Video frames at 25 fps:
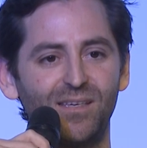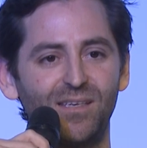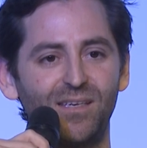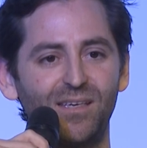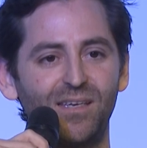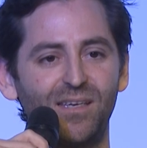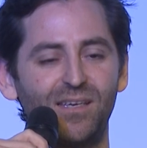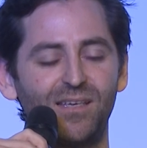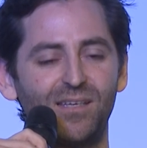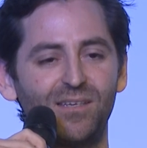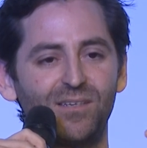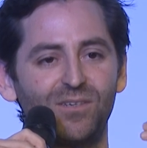
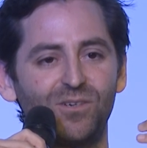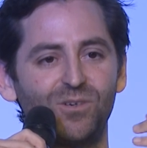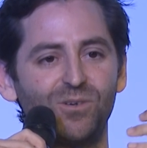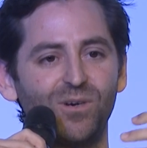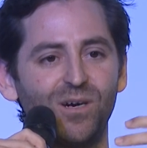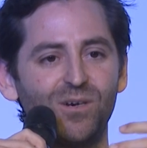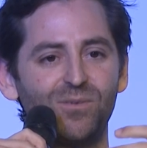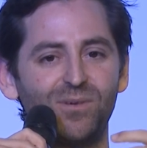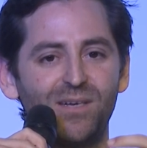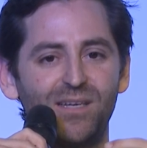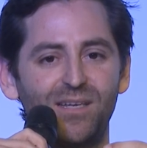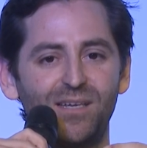and
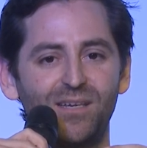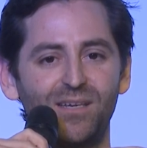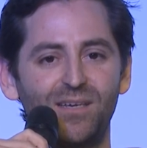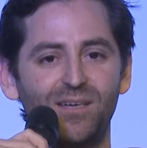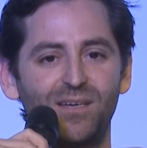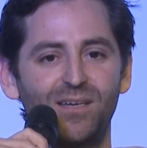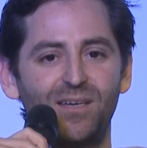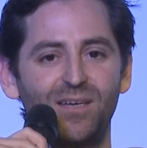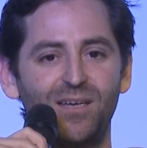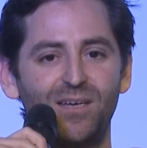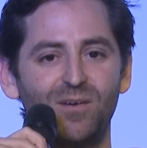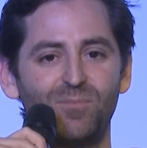growing
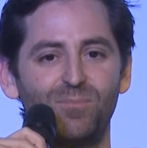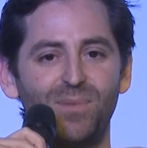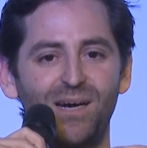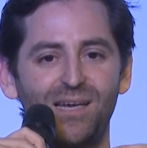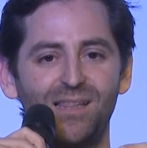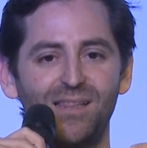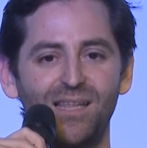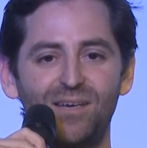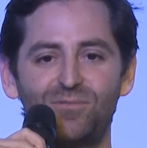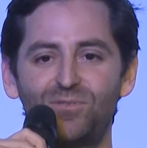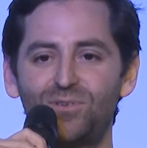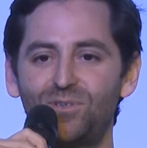by
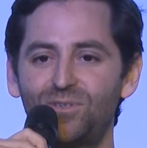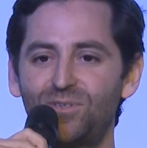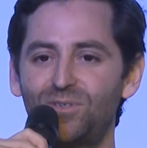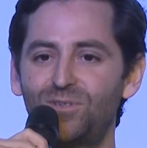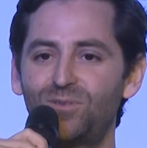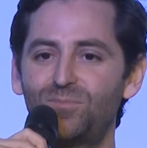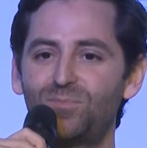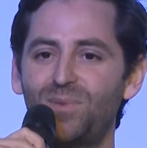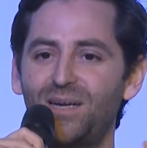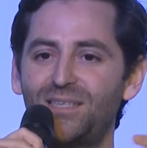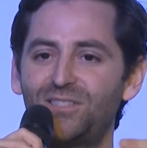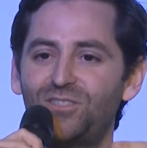level,
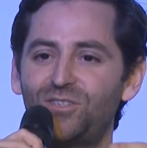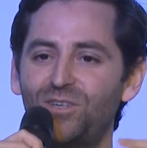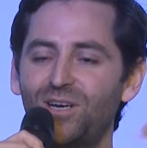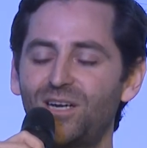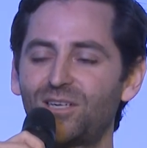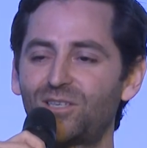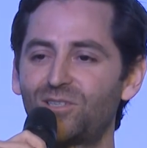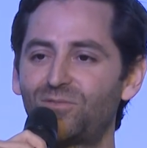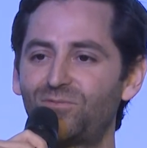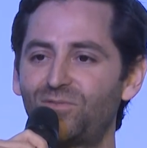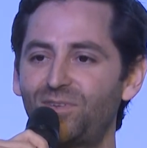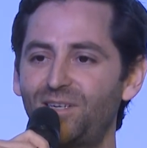by
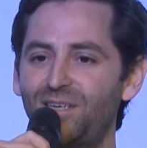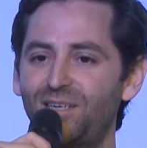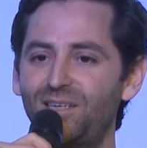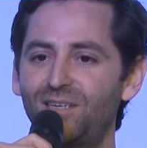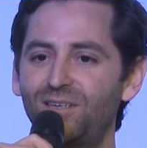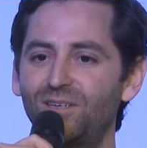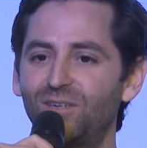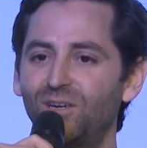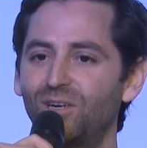geography,